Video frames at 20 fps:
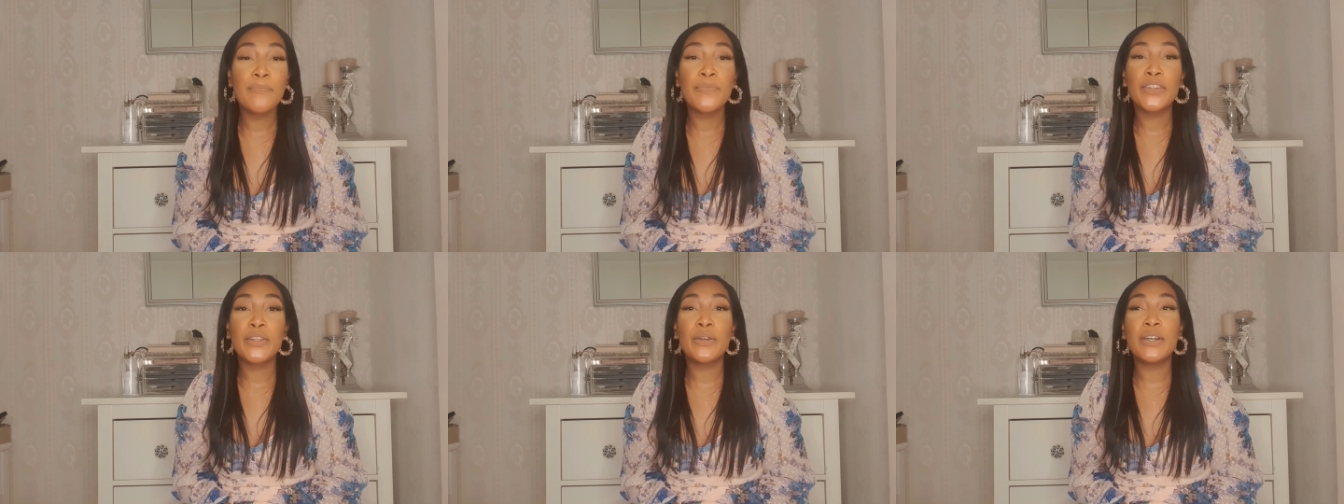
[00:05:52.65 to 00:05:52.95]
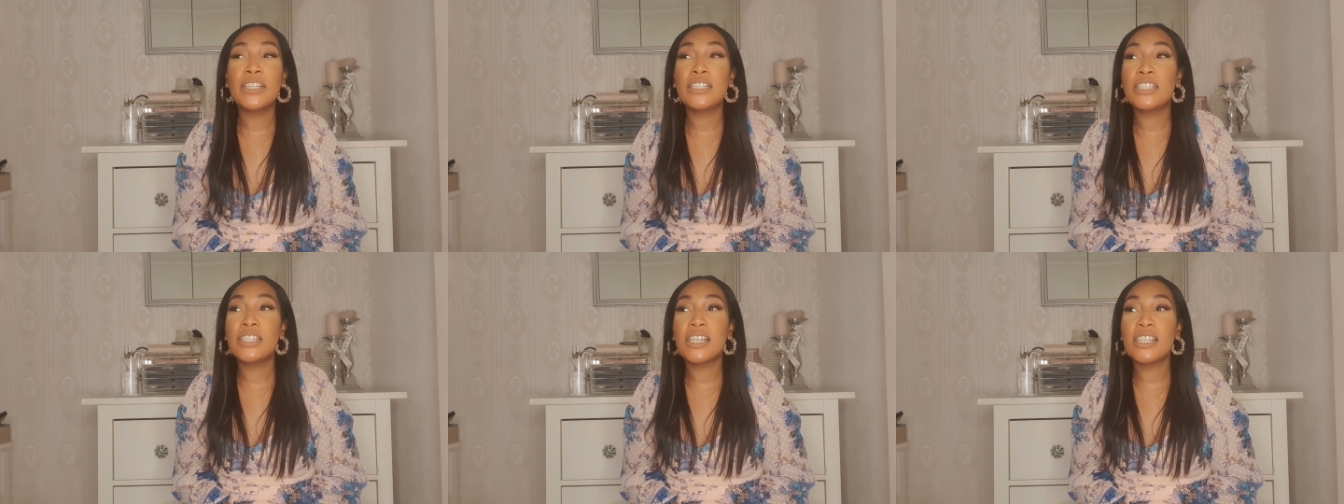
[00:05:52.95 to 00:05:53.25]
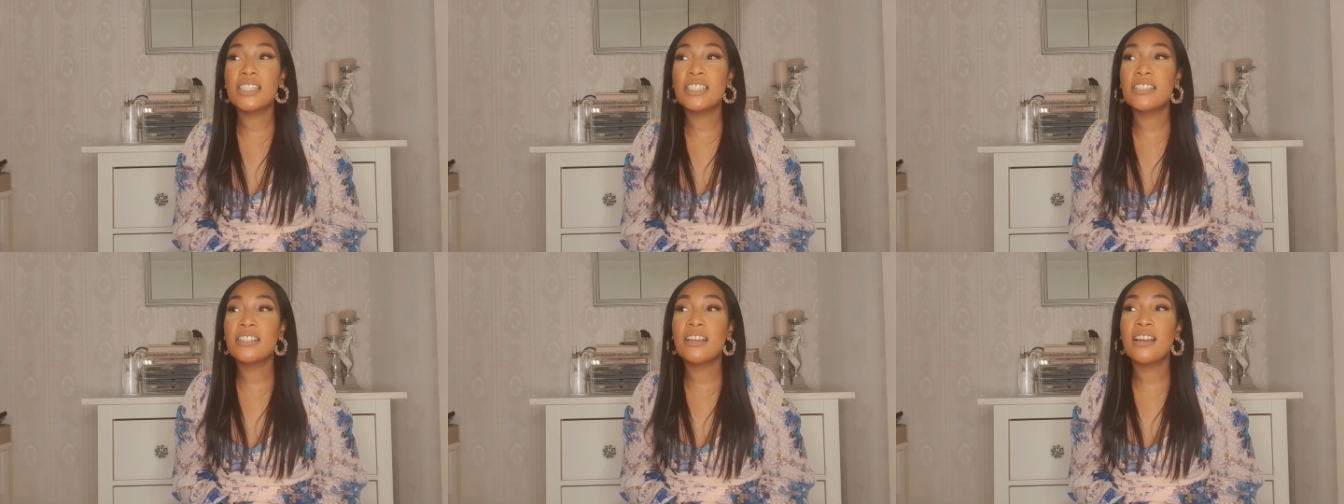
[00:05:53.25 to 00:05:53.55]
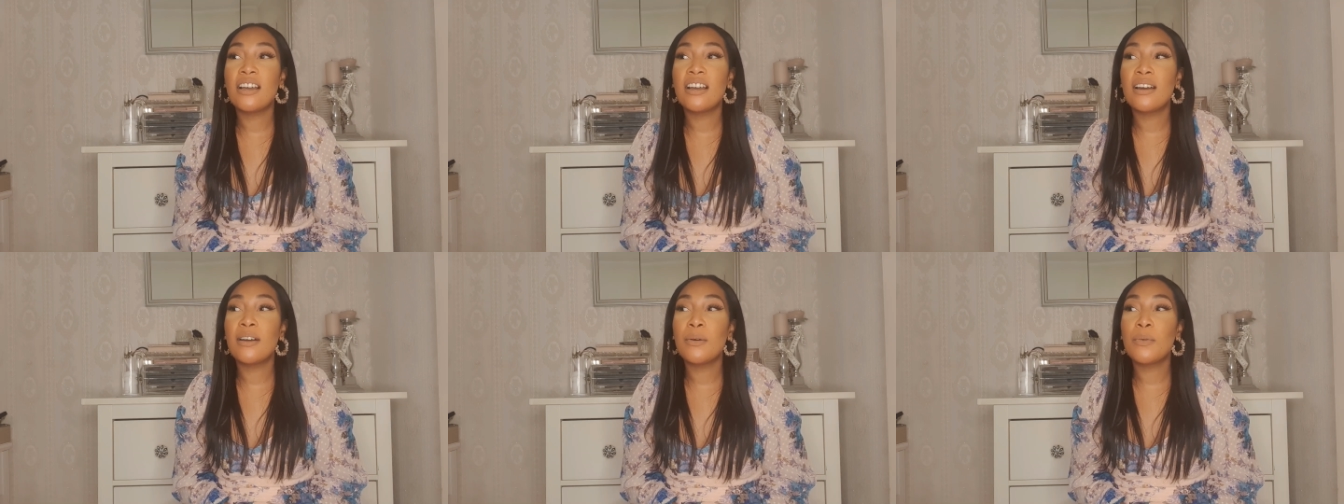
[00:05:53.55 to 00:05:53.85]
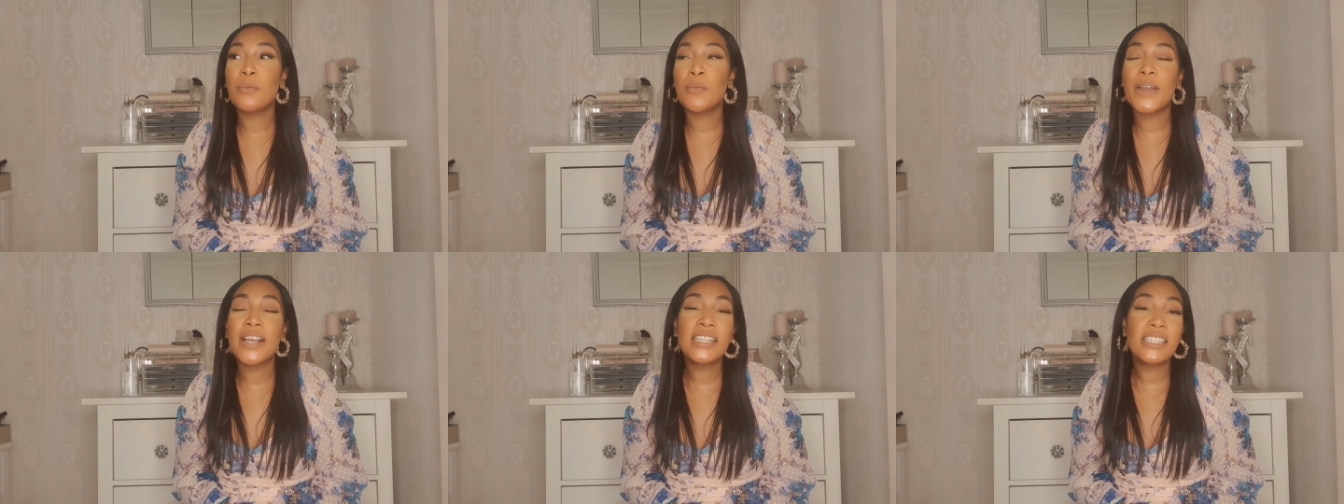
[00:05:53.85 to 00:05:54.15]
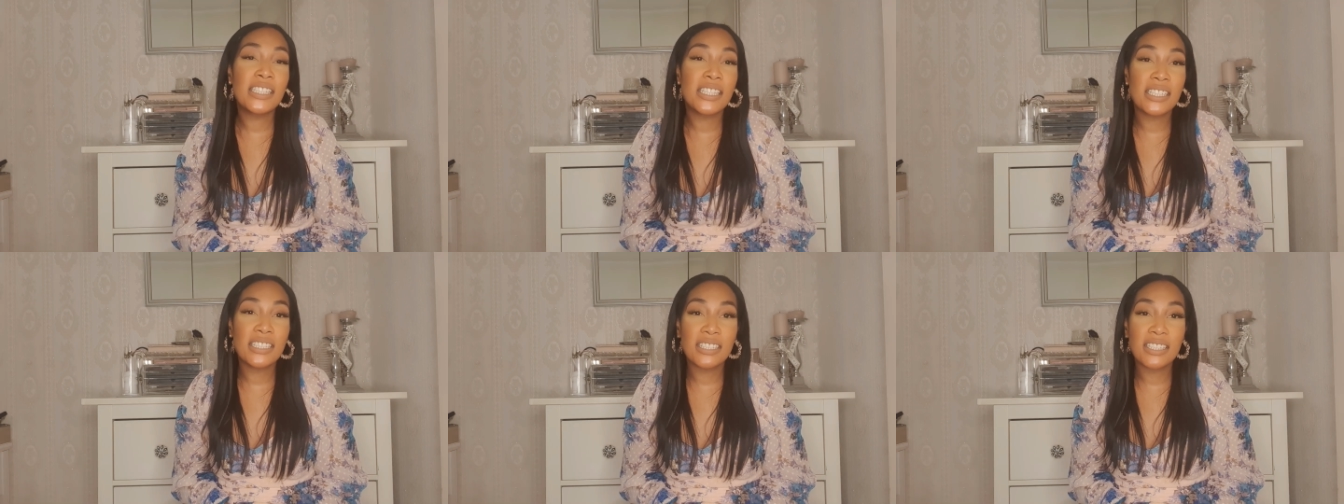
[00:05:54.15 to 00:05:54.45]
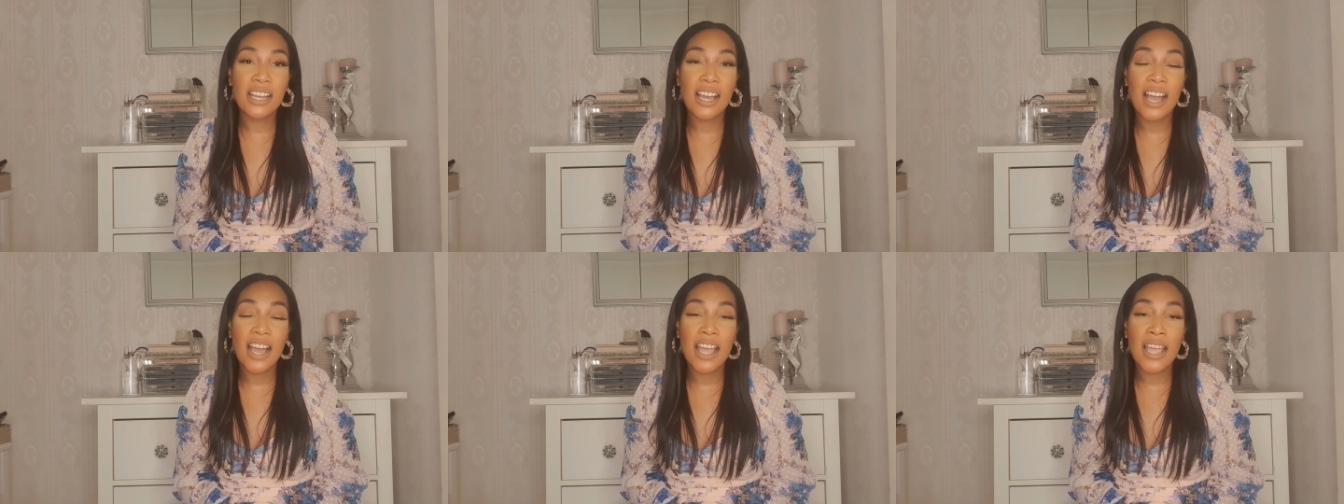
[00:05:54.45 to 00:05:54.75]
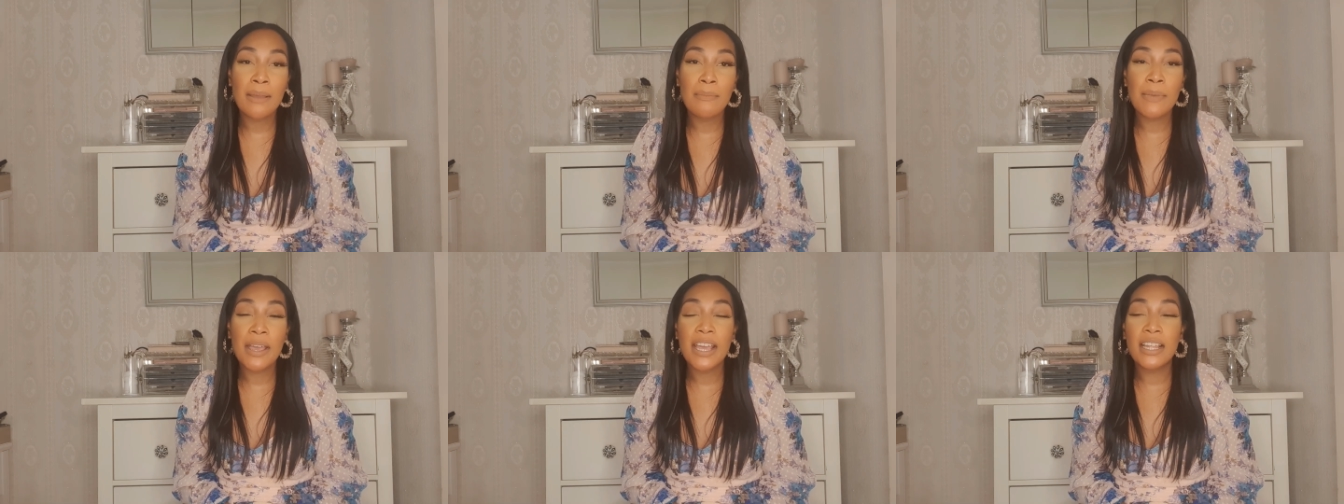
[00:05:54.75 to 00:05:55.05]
you are just wasting time,